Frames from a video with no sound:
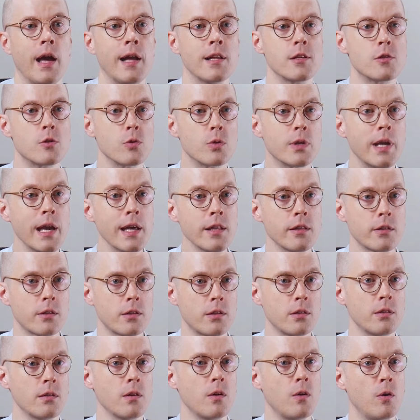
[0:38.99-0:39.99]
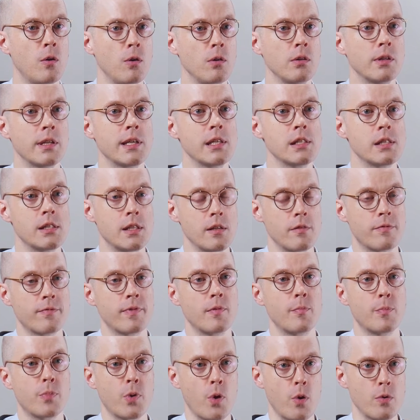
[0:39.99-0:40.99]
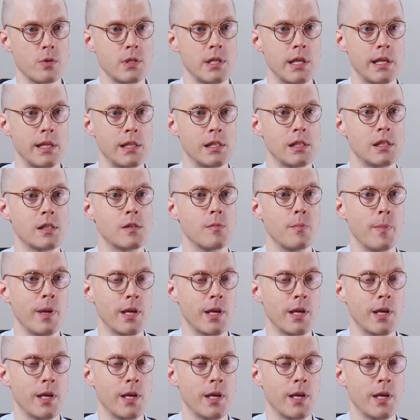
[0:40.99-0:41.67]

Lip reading: And together, all these different proteins